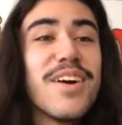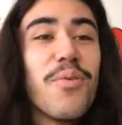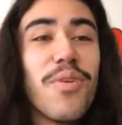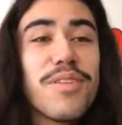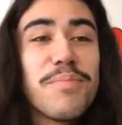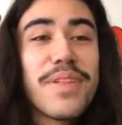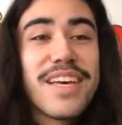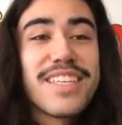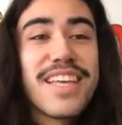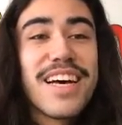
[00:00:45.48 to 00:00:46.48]
One
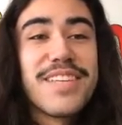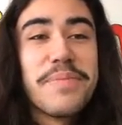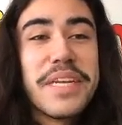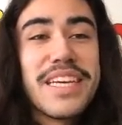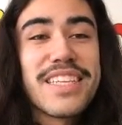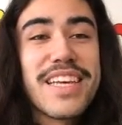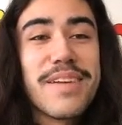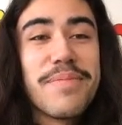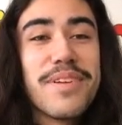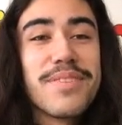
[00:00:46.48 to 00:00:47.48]
place that has many
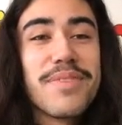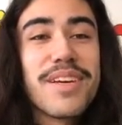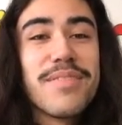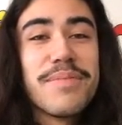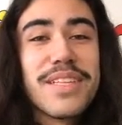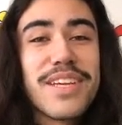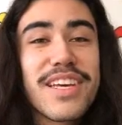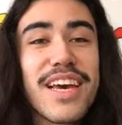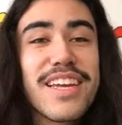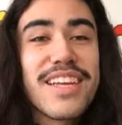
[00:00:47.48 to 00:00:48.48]
examples we will be
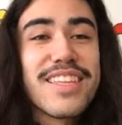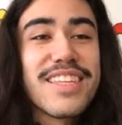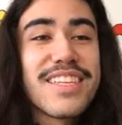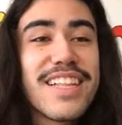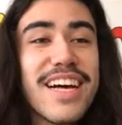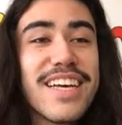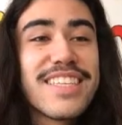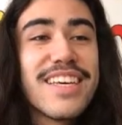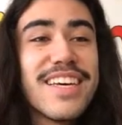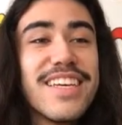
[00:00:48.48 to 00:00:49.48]
looking at in this
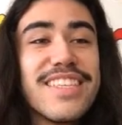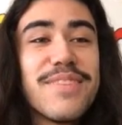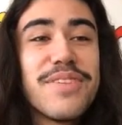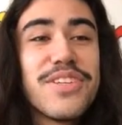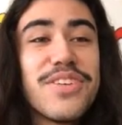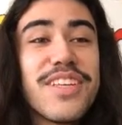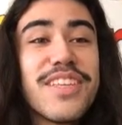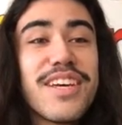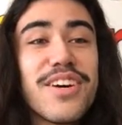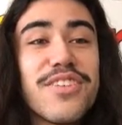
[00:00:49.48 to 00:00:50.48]
class is symmetry in
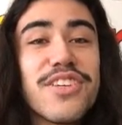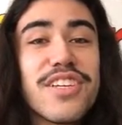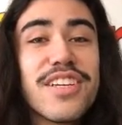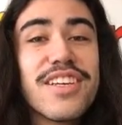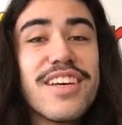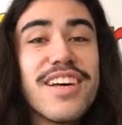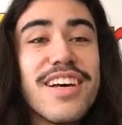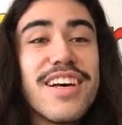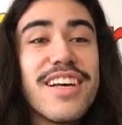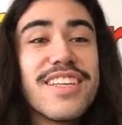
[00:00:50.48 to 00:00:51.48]
the ocean.
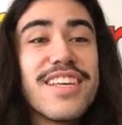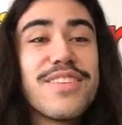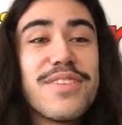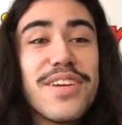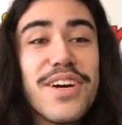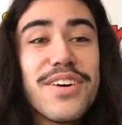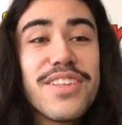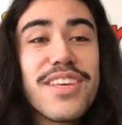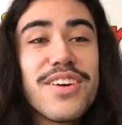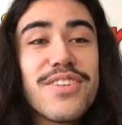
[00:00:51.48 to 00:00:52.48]
So as we know,
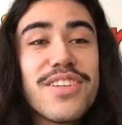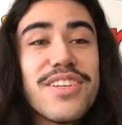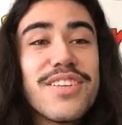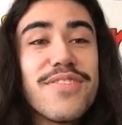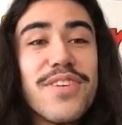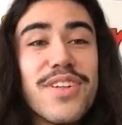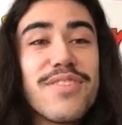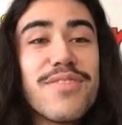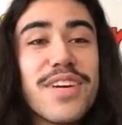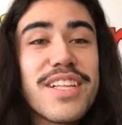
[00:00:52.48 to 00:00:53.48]
the ocean is full
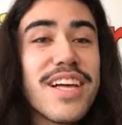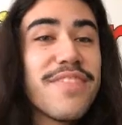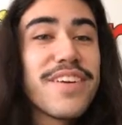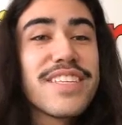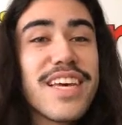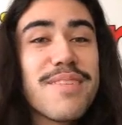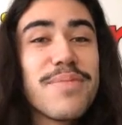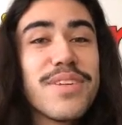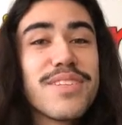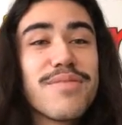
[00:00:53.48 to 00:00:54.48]
of real-life
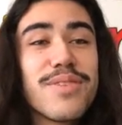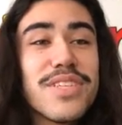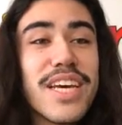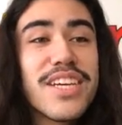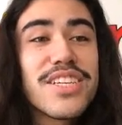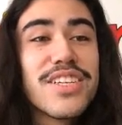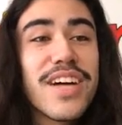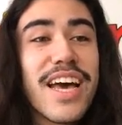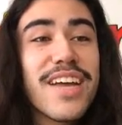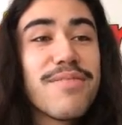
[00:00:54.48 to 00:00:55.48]
examples of
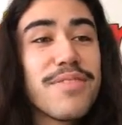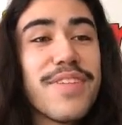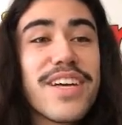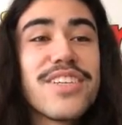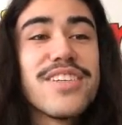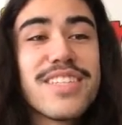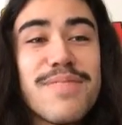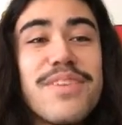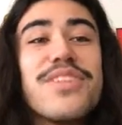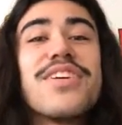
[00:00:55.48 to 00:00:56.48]
rotational and reflectional
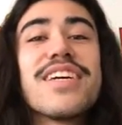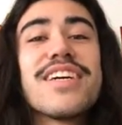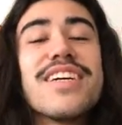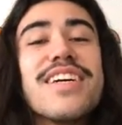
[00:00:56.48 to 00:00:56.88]
symmetry.